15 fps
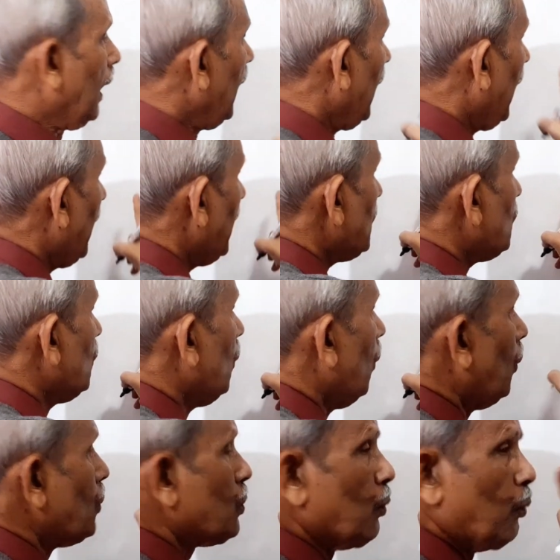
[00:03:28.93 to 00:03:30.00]
8
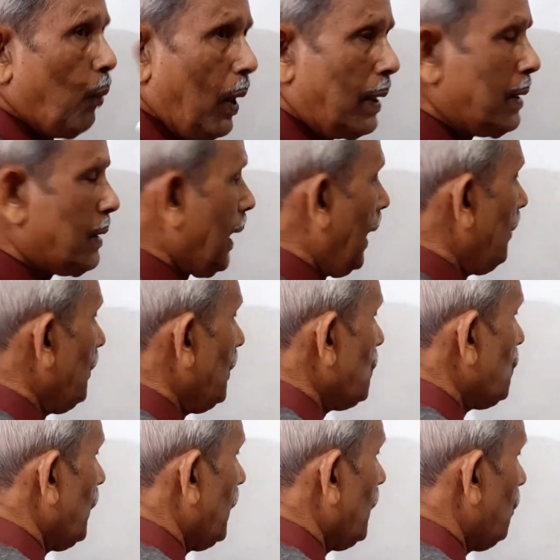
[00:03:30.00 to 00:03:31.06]
goes one time into
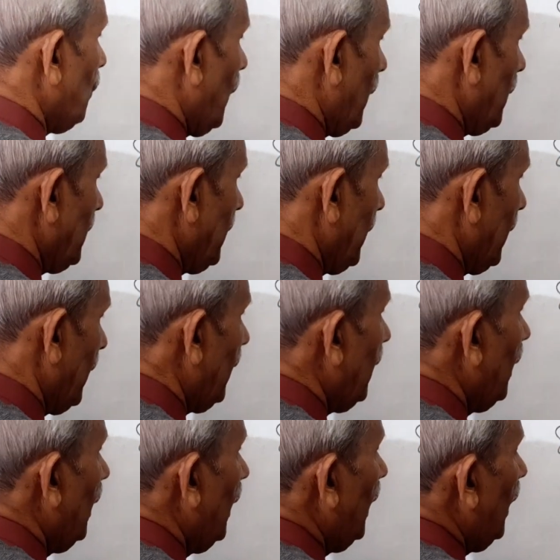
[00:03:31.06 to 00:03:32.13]
it, 1
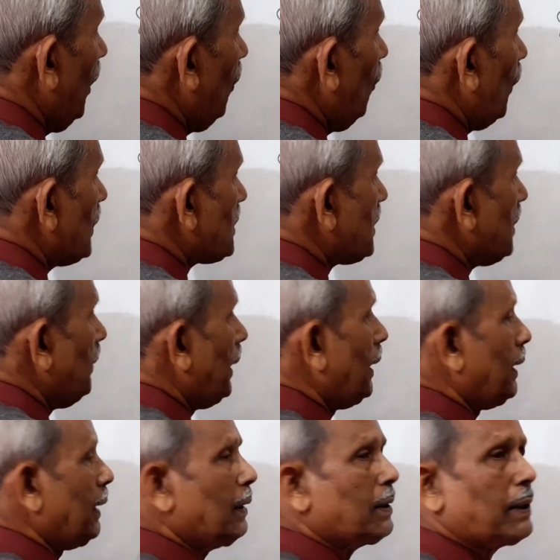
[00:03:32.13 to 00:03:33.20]
here. What's
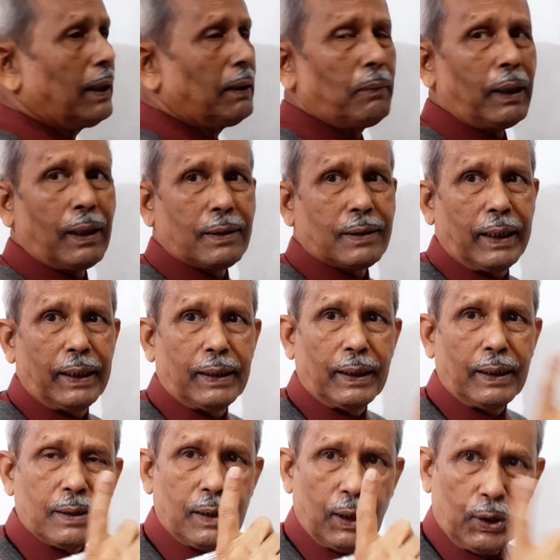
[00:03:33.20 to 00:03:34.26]
remaining? 10 minus 8
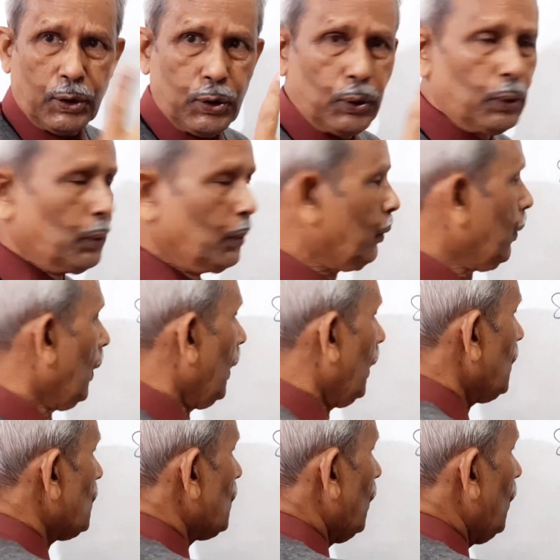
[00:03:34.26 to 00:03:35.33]
is 2.
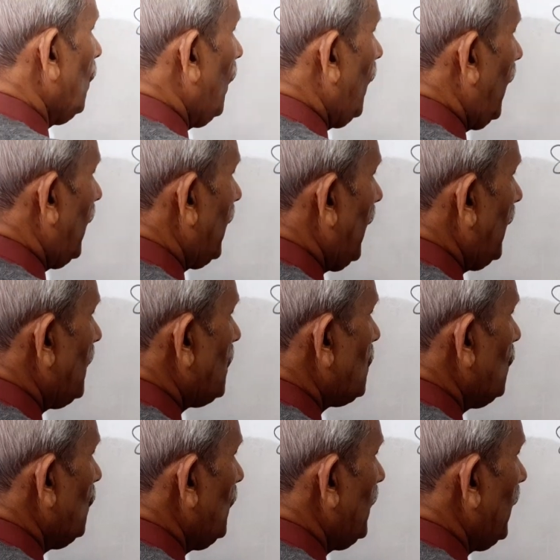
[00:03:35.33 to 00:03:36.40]
So I write
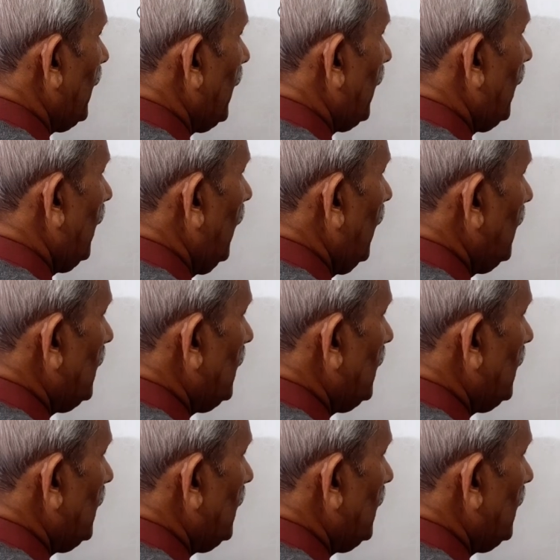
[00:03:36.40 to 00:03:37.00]
2 here.